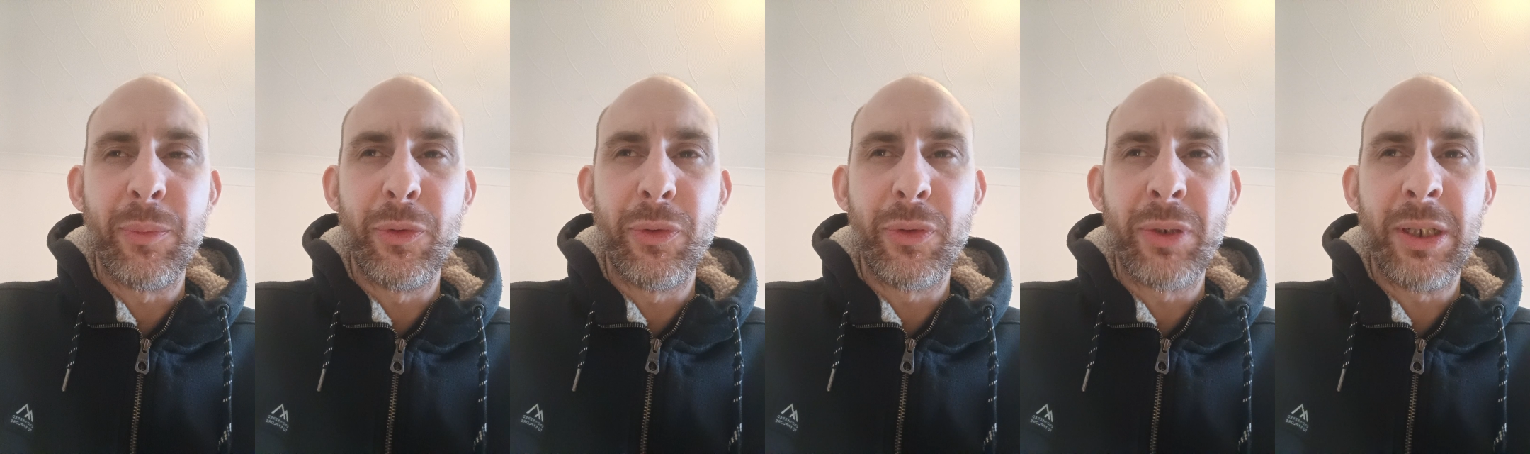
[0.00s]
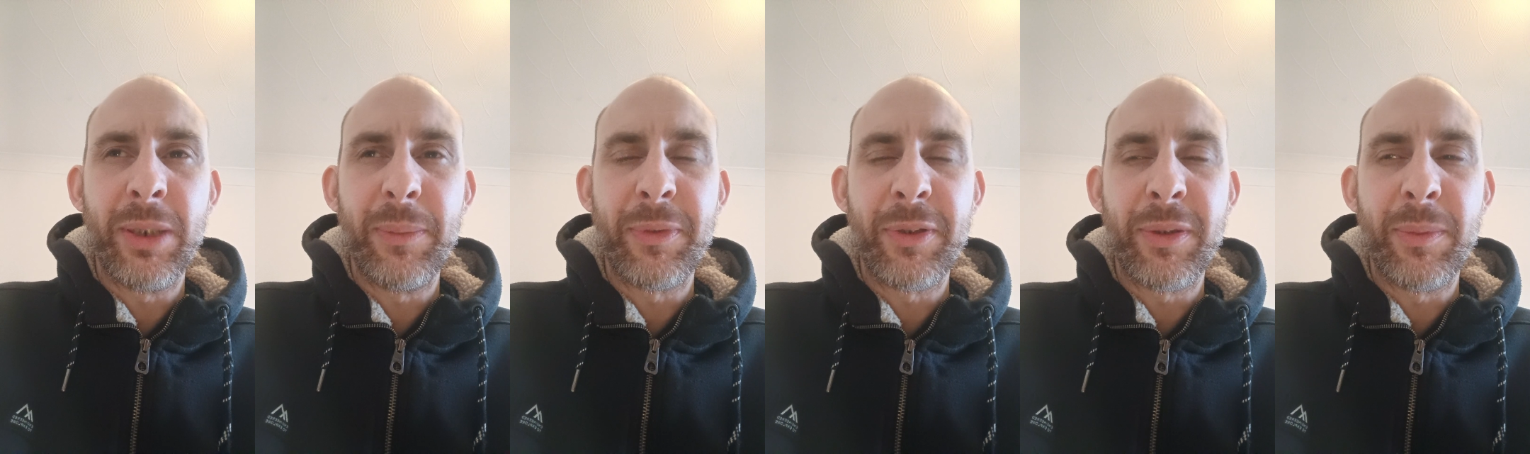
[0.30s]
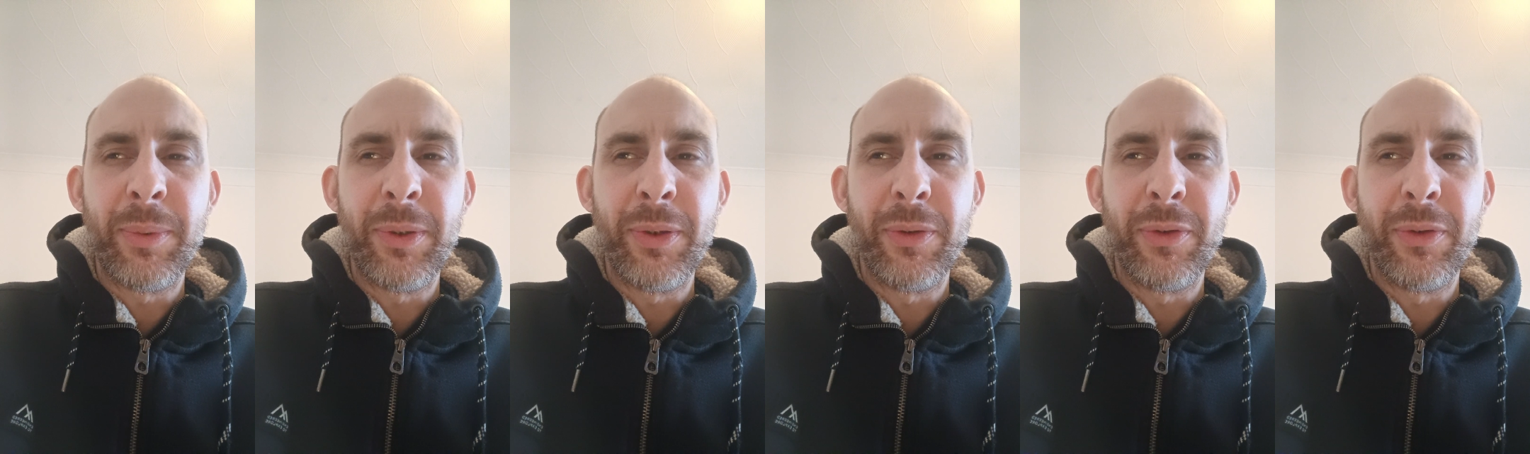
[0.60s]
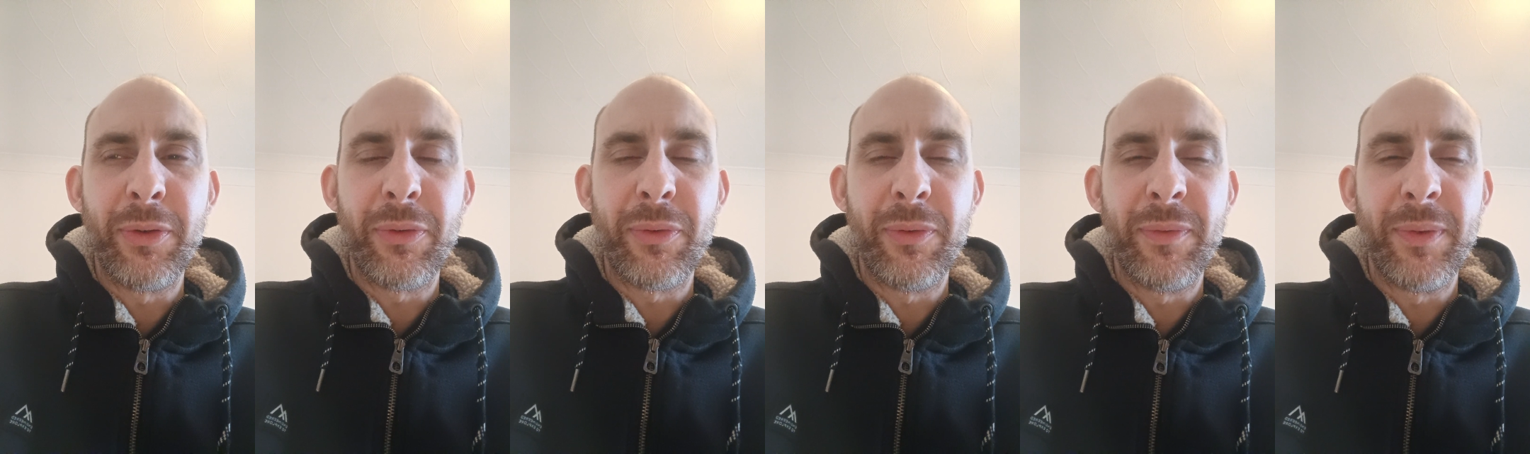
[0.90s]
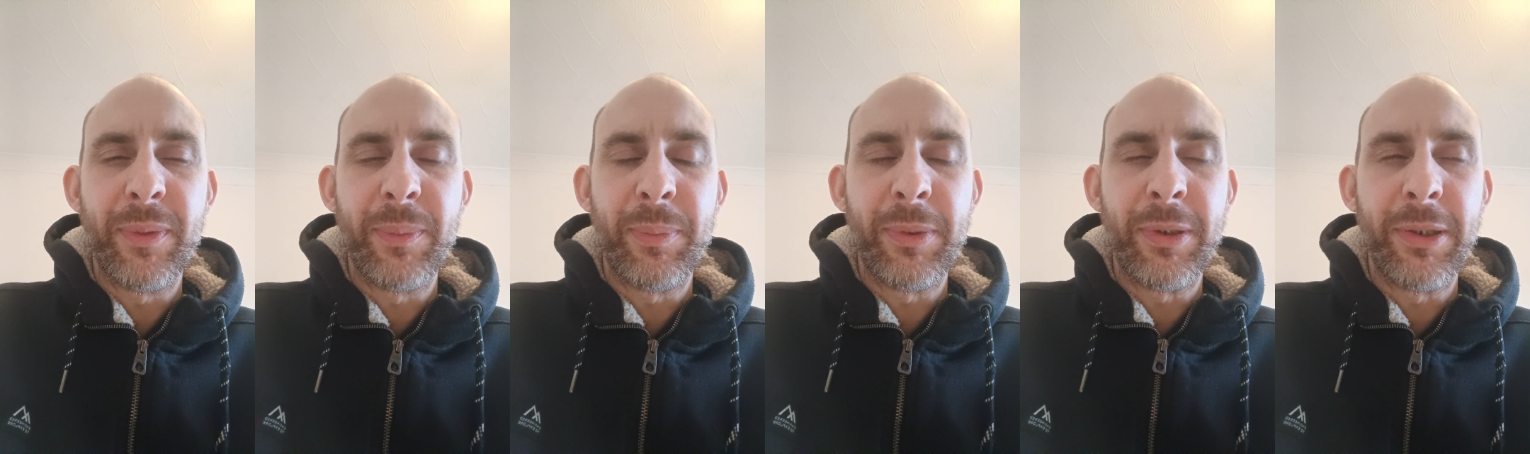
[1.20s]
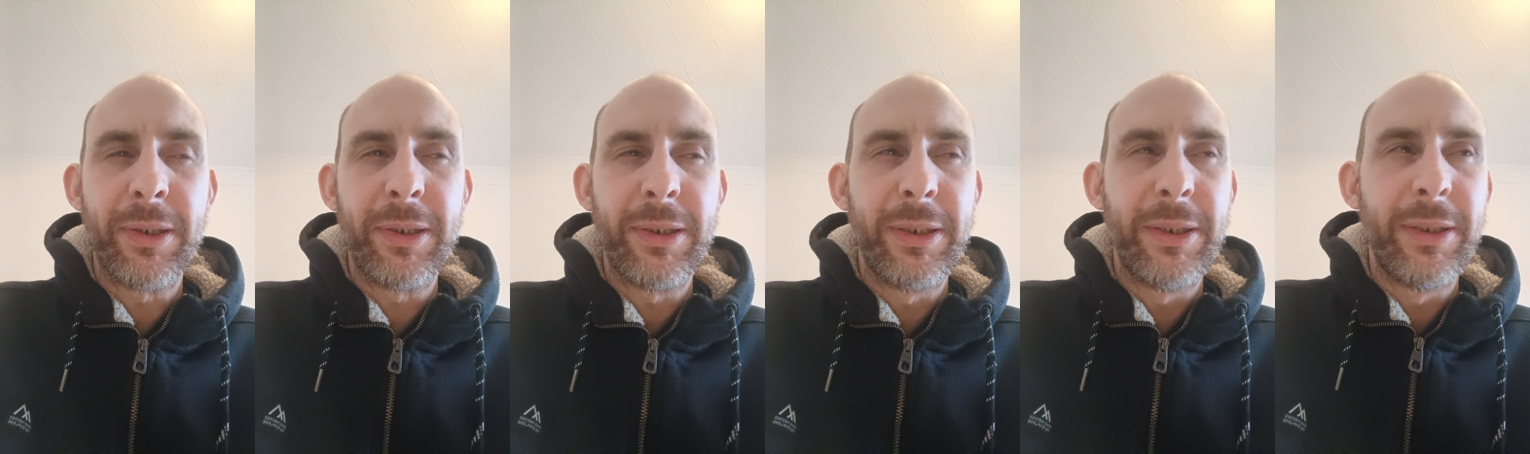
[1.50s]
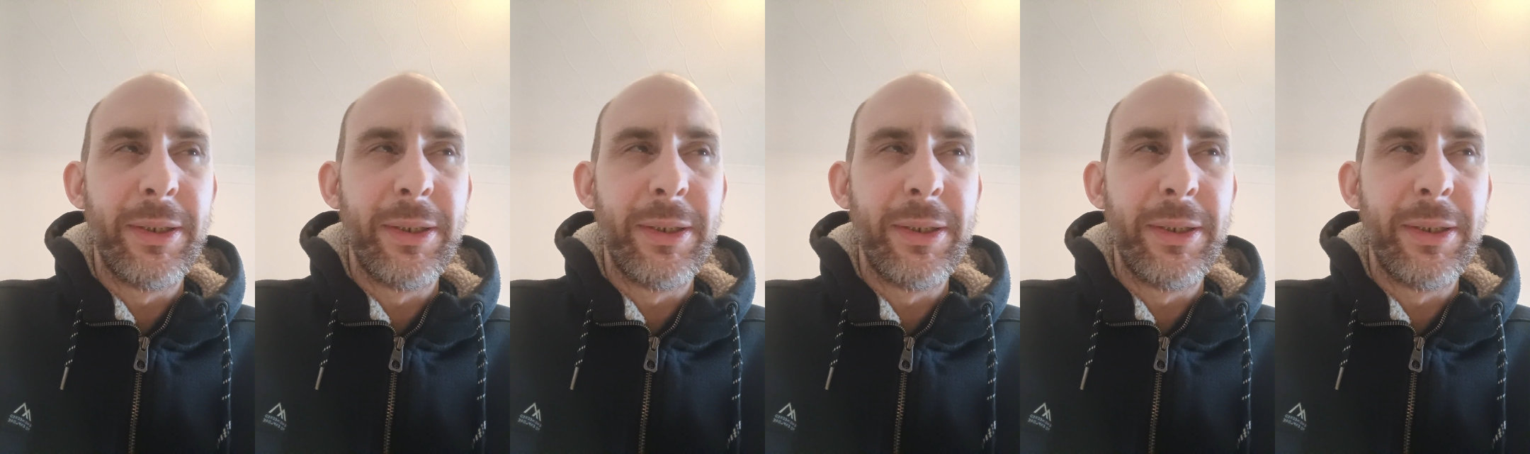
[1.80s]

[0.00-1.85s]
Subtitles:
more clips, to be honest with you. But